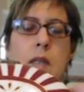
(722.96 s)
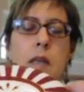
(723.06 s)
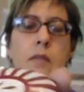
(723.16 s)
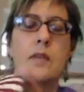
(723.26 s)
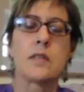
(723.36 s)

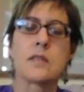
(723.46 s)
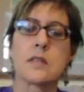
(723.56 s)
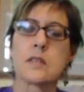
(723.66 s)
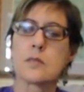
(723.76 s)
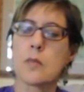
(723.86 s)
And this
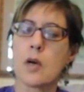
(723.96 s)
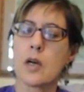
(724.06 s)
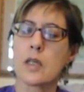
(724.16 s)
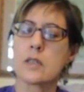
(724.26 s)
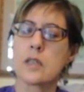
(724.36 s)
is
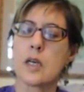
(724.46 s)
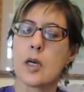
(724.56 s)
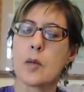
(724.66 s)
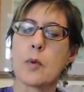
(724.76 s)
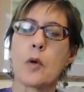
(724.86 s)
marked
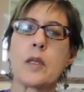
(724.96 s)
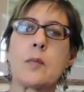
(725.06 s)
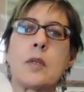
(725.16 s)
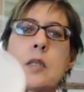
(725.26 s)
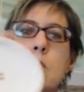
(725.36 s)
uh,
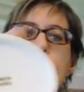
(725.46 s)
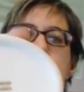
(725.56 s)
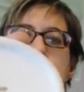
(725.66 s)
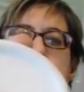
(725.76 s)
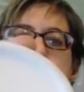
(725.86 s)
Bohemian
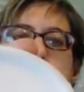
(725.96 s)
porcelain.